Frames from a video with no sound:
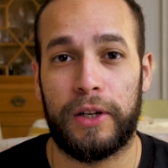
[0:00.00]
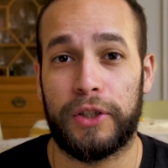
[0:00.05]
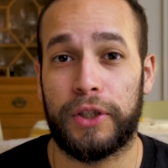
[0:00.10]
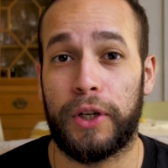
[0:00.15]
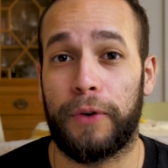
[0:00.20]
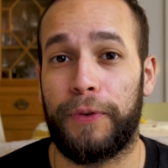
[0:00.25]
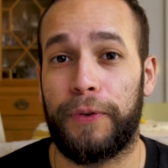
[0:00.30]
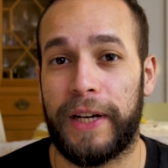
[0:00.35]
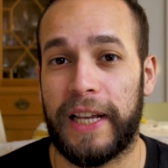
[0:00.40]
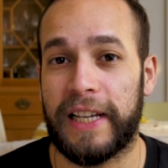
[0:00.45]

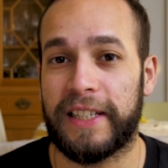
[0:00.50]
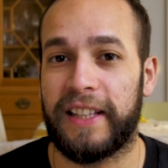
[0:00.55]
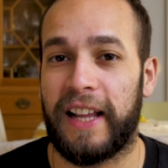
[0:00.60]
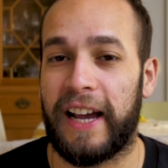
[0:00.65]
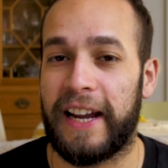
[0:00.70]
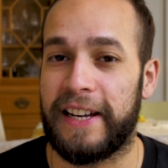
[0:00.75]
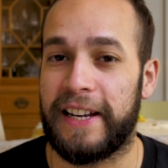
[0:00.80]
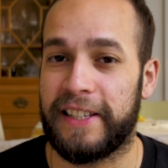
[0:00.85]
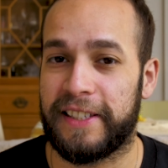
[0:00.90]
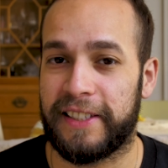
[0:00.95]
So for this
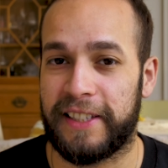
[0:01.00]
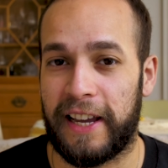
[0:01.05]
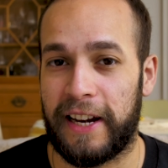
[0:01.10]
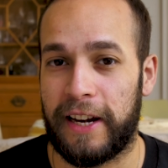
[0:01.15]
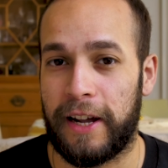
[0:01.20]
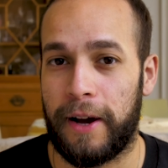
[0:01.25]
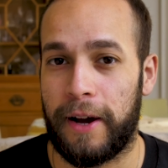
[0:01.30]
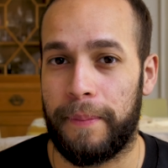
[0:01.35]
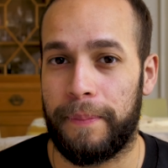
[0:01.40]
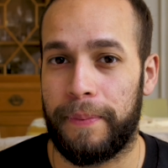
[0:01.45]
lighting
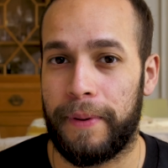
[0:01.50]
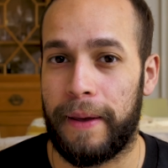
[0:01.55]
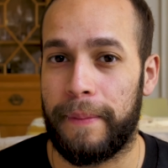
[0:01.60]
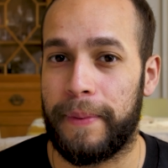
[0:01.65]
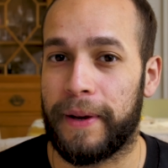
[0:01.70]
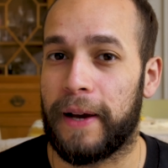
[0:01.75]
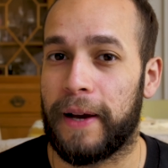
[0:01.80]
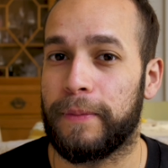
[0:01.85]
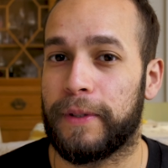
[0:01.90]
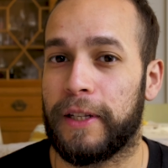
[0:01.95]
setup, it
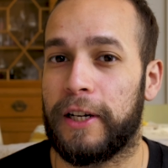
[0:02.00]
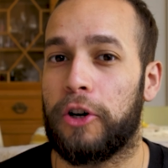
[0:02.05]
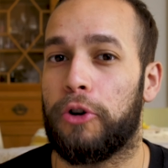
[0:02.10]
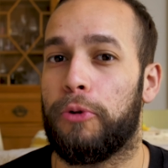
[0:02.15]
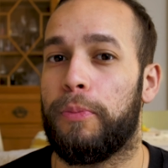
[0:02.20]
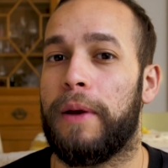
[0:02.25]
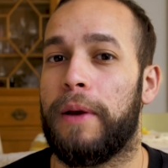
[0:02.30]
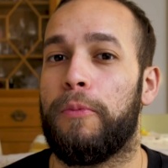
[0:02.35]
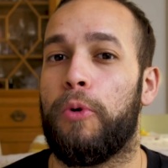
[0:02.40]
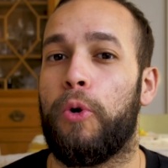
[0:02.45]
becomes a
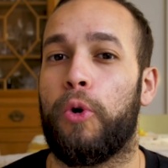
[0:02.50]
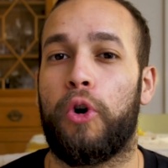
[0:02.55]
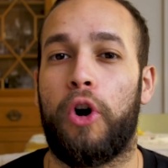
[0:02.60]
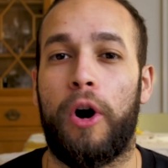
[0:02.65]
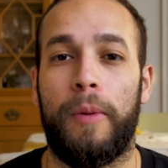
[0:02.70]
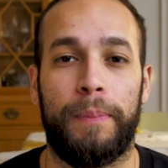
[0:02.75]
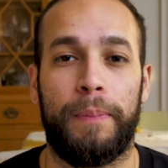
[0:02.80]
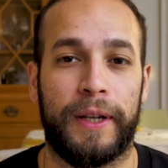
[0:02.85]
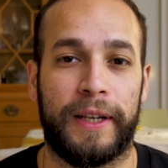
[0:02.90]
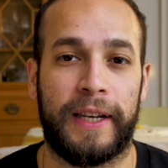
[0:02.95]
little bit more
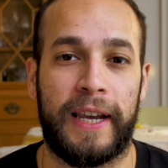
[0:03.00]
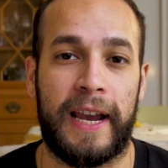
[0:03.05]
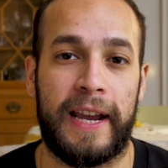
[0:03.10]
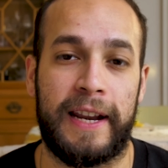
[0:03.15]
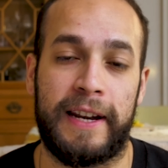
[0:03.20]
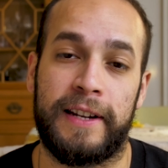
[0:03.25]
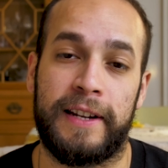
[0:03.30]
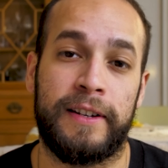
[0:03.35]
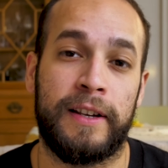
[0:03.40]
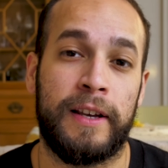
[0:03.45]

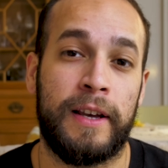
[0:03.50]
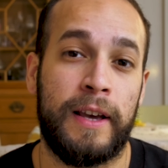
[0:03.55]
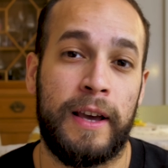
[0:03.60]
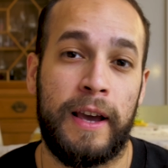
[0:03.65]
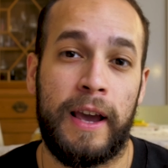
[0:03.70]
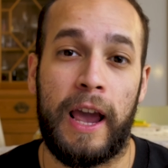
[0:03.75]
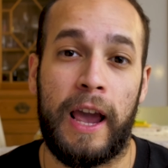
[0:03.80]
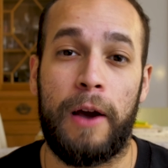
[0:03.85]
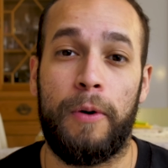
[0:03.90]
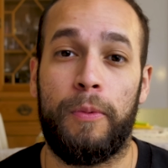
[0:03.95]
complicated.
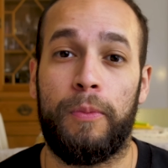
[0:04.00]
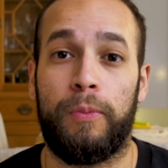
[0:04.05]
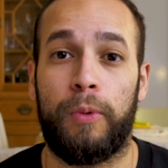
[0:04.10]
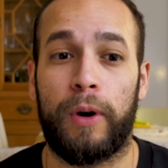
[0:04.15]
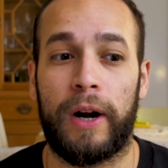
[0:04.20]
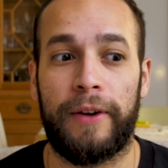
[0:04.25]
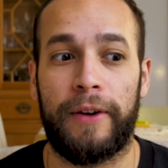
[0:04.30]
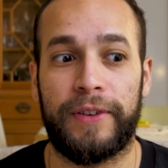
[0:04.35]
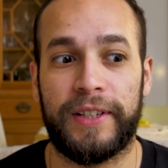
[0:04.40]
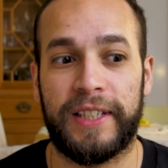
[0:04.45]
And
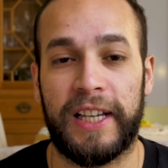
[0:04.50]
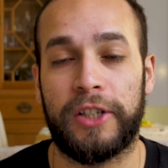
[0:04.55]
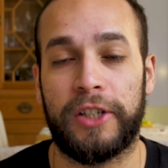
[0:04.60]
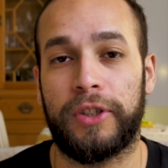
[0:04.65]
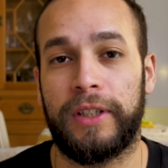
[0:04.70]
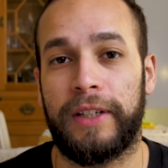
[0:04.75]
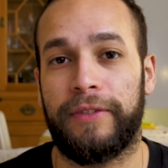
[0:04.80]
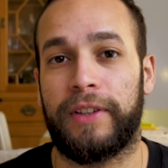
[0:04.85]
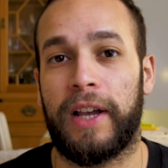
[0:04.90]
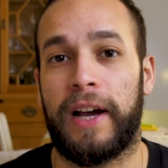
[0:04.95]
what I've
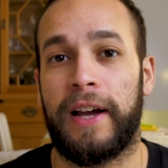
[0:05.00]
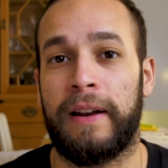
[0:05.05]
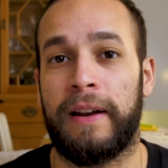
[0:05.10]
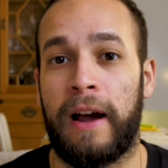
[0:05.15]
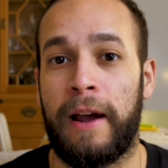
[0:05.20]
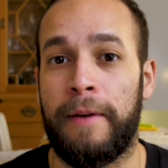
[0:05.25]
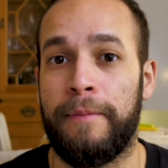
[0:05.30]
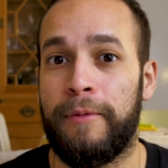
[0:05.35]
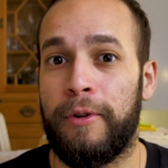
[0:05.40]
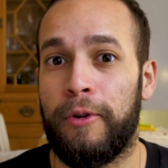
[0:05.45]
essentially done,
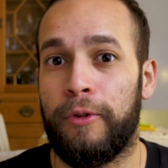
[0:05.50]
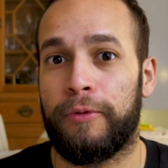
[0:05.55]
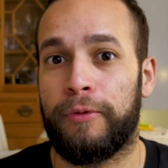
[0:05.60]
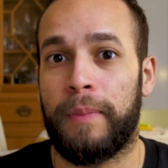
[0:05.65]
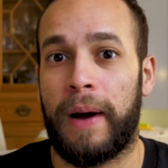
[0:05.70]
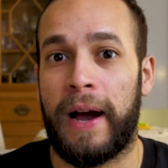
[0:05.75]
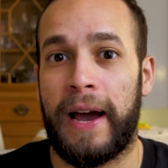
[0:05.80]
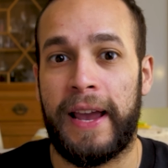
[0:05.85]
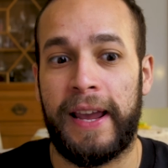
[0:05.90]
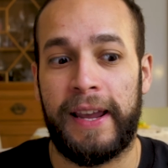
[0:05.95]
I moved
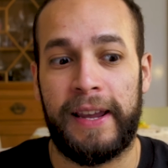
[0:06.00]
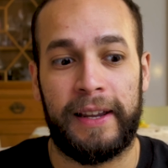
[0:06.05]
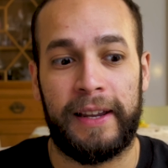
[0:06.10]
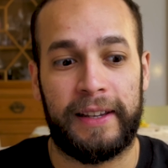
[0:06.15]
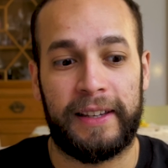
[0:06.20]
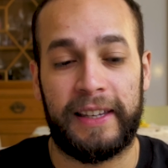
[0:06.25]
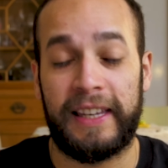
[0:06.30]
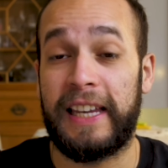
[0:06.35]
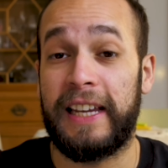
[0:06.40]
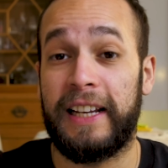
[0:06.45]
my
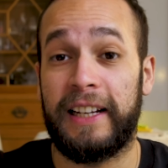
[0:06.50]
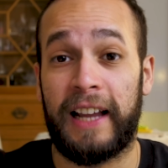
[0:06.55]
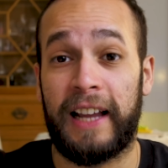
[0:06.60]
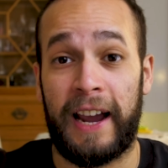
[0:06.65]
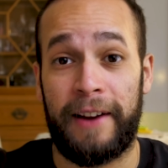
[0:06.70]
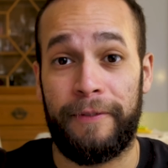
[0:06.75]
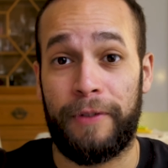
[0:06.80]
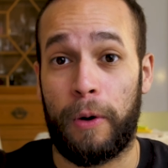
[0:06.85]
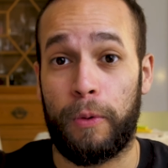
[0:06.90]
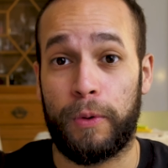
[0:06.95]
key
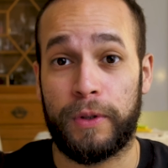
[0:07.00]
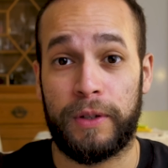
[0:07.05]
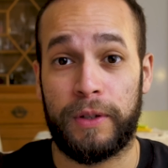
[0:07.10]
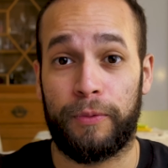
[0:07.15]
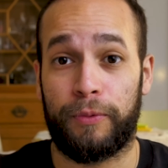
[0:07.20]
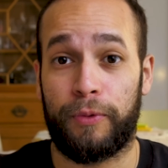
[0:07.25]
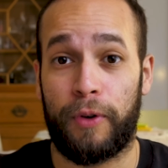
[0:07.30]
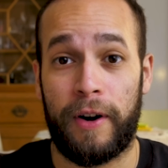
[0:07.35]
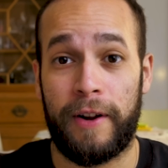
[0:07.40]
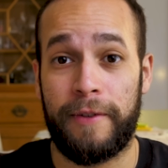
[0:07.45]
light that was in
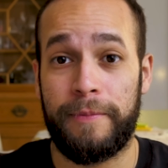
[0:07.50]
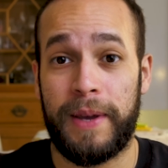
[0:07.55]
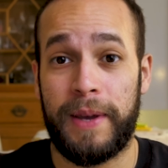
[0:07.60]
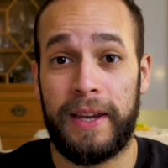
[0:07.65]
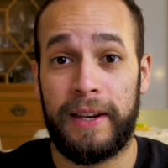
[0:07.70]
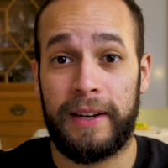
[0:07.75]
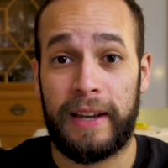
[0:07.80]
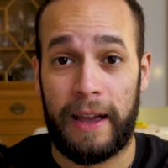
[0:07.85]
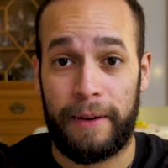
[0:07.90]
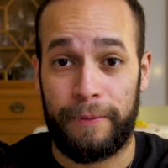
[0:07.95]
front of
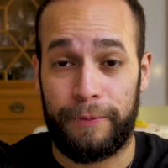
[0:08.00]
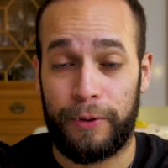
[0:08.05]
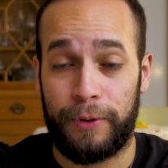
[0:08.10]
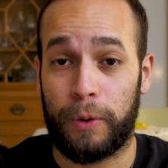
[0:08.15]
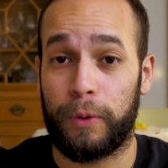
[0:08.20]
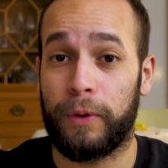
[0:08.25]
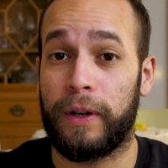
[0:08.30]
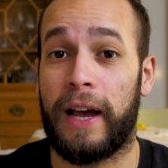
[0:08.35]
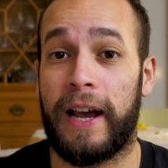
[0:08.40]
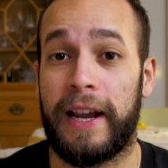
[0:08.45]
me, that
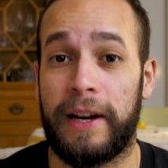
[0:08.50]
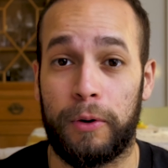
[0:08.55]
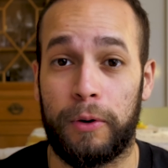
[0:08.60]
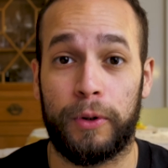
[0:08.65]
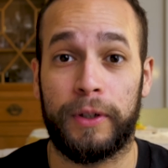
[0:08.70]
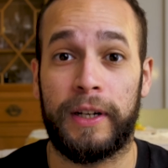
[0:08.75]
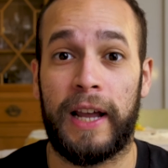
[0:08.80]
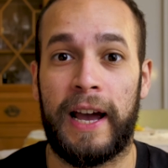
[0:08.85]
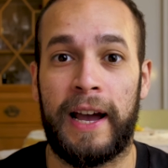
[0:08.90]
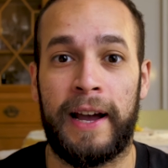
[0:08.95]
fill light
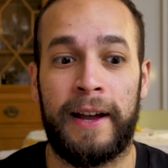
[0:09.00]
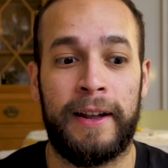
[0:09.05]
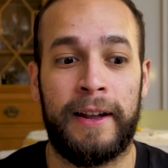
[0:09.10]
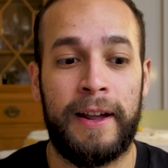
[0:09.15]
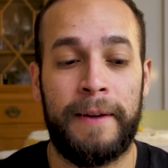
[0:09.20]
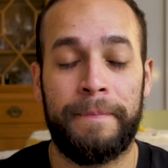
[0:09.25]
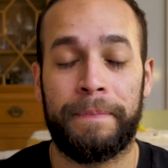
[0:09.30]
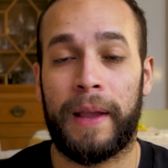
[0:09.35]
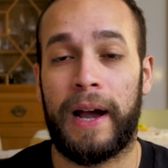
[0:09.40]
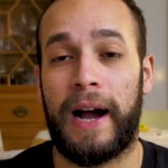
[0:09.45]
or that
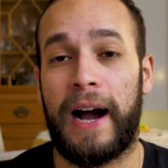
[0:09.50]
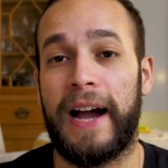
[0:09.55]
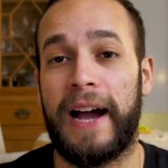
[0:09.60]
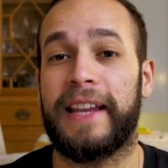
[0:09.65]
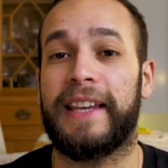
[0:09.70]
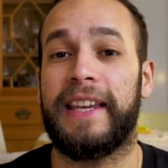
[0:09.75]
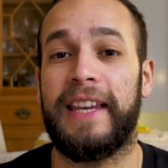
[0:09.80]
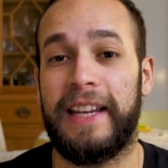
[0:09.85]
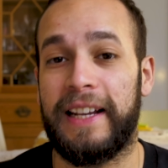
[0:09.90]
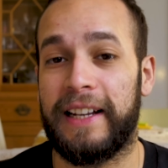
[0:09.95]
high
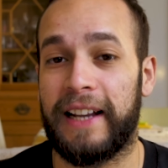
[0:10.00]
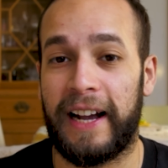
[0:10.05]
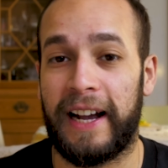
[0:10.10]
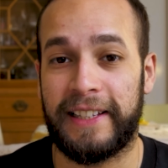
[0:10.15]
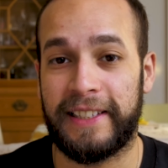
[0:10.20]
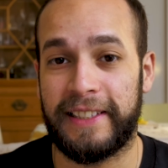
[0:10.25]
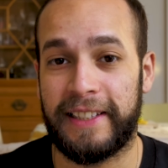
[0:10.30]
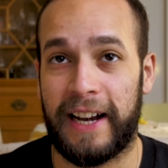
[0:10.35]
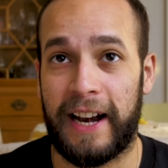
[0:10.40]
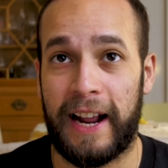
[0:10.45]
key
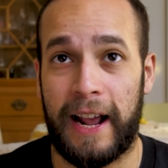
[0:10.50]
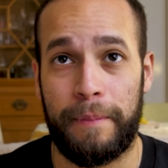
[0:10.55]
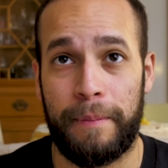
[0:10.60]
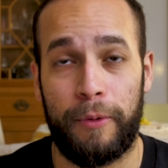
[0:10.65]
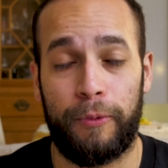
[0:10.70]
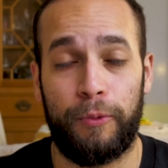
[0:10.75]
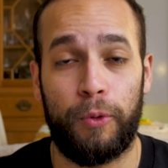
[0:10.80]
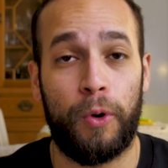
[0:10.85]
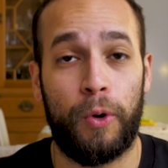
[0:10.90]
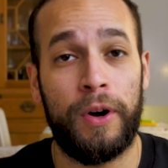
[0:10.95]
lighting that I had
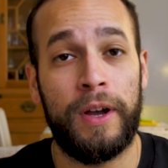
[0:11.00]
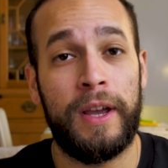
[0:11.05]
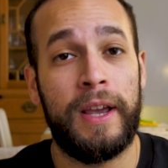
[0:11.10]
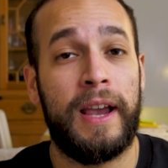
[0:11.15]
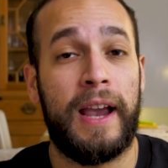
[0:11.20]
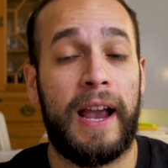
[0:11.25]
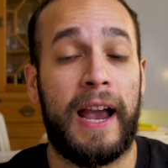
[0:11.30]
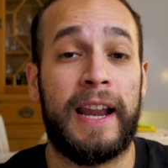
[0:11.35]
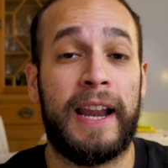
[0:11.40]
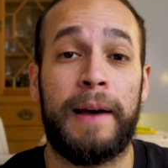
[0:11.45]
before,
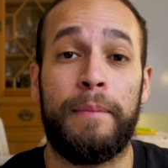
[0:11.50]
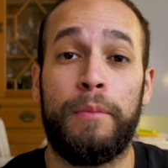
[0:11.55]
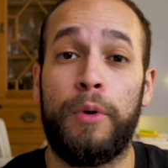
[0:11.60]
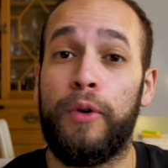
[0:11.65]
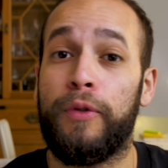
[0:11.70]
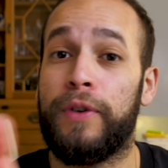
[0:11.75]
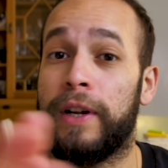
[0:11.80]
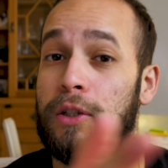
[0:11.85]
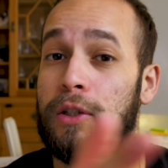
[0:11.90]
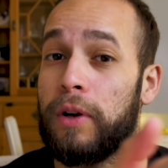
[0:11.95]
and I
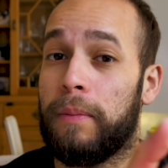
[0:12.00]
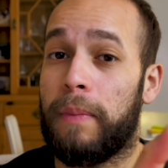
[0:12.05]
moved it to